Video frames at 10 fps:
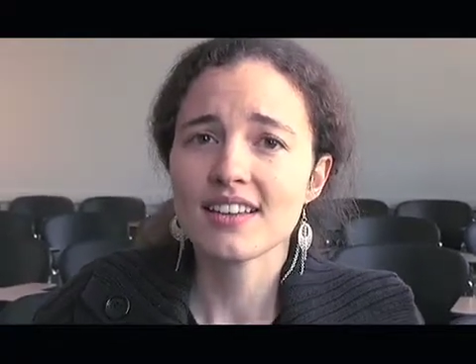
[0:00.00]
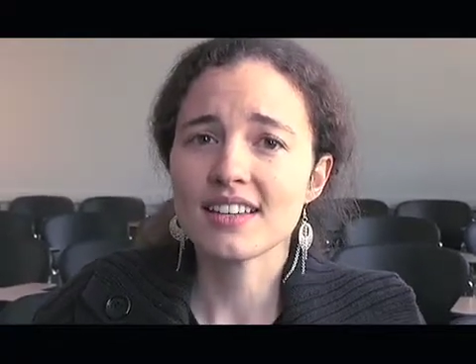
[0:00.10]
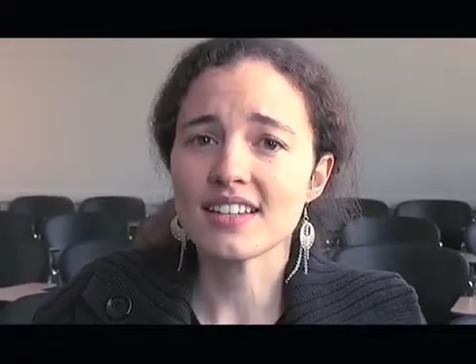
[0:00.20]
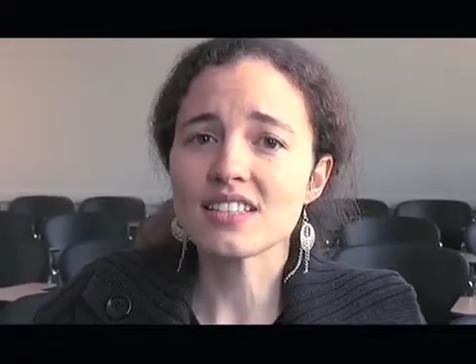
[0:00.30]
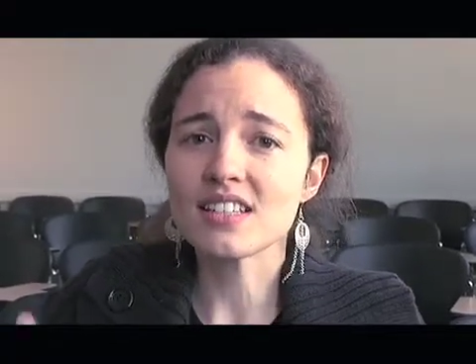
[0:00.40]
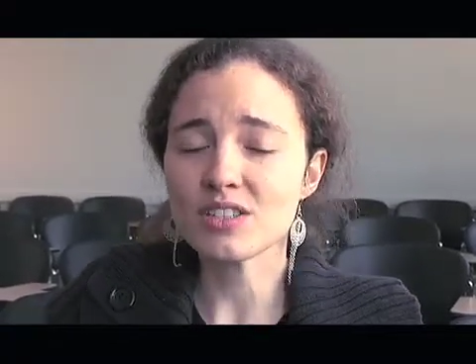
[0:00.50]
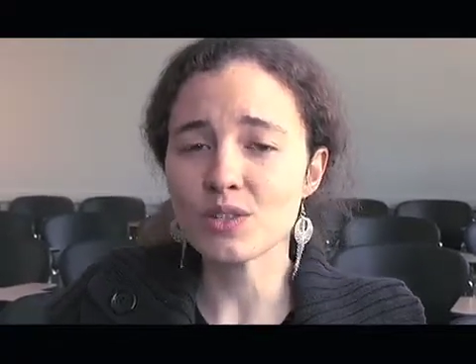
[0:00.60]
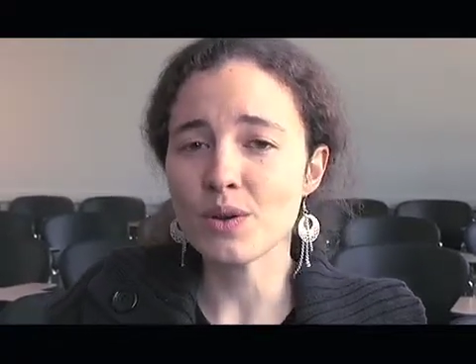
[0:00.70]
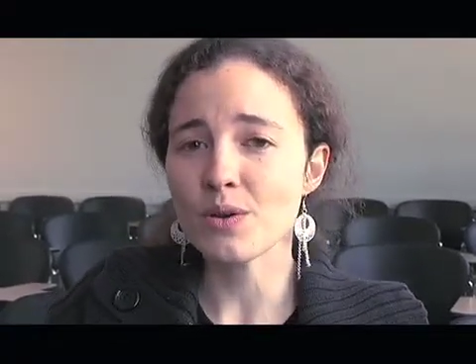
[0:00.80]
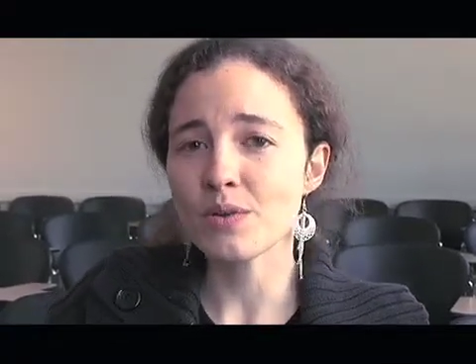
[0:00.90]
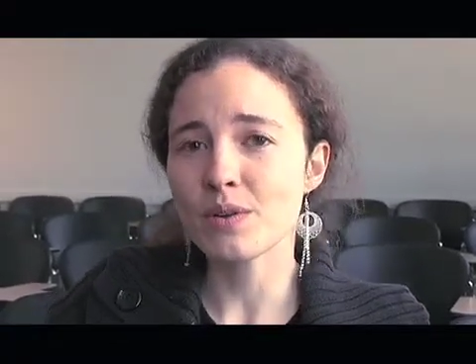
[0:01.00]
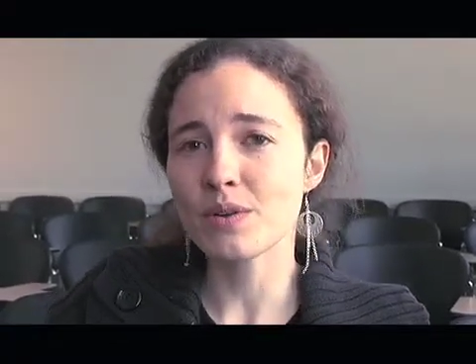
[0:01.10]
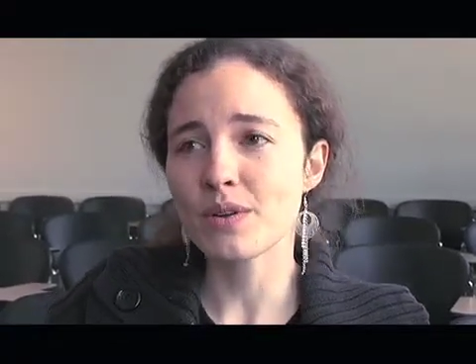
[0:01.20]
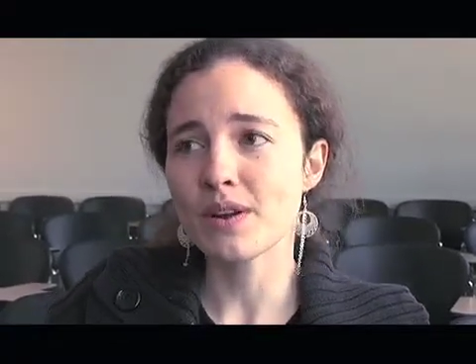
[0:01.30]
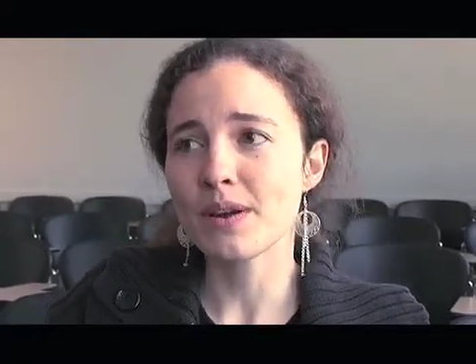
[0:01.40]
kids get so
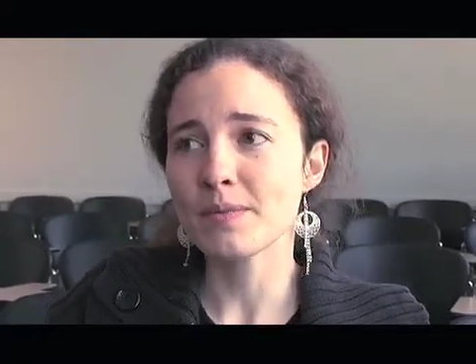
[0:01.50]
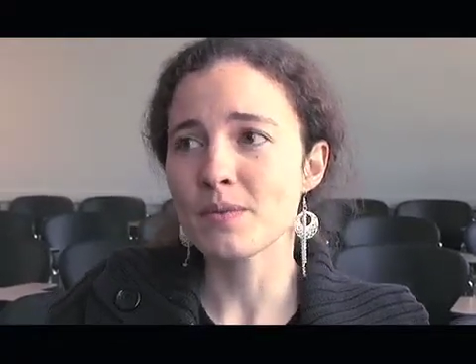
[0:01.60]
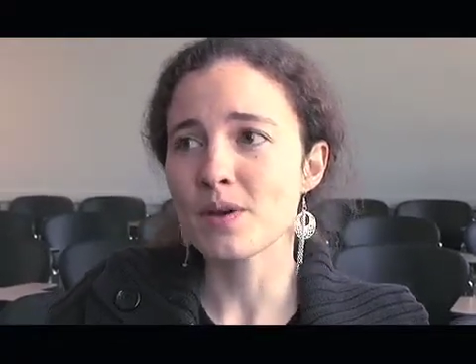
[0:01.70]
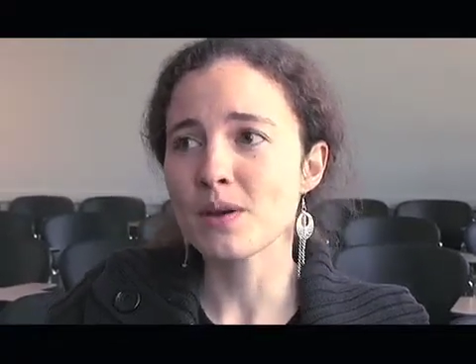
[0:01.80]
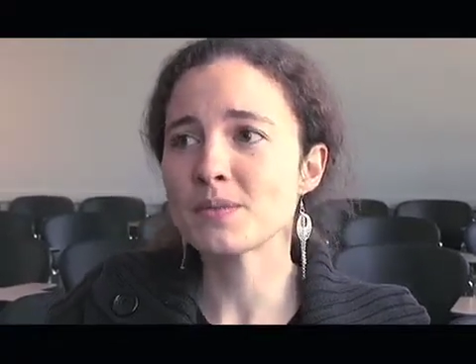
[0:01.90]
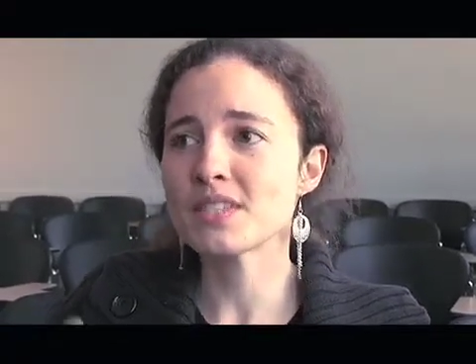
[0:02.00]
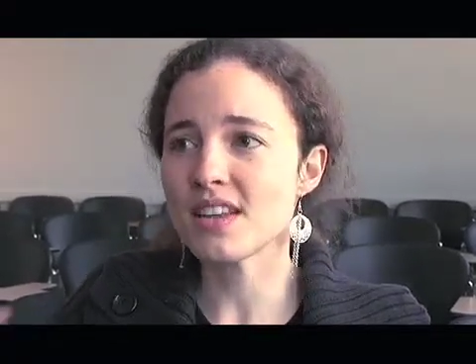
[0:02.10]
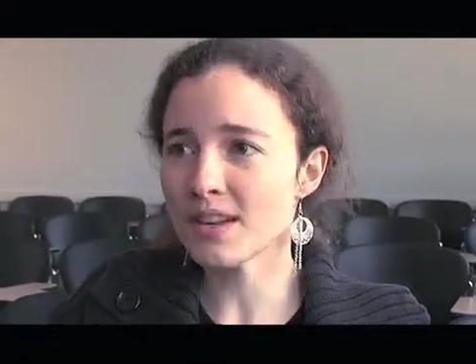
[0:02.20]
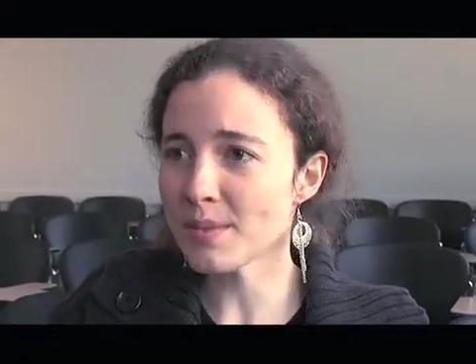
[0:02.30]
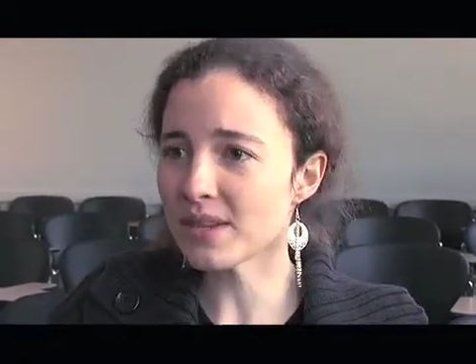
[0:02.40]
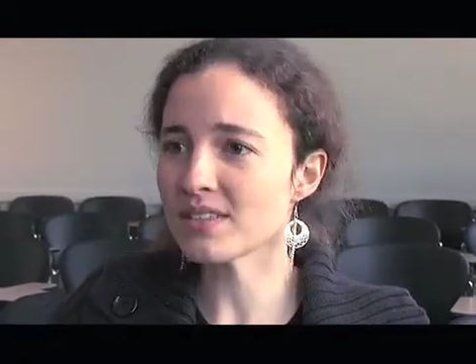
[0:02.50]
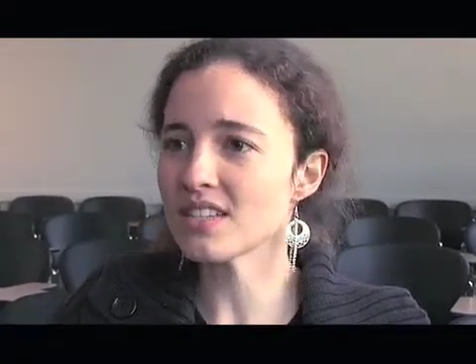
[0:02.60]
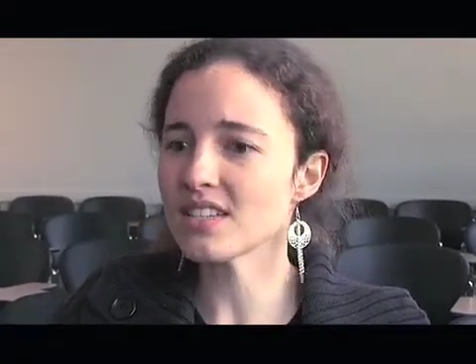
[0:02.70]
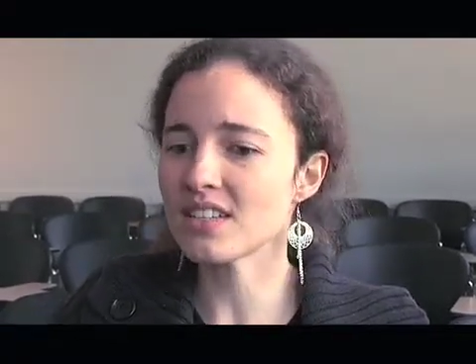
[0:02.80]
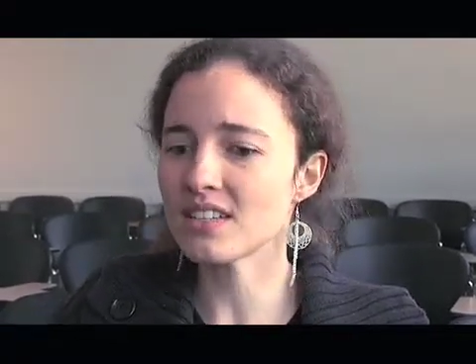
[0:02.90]
upset about this,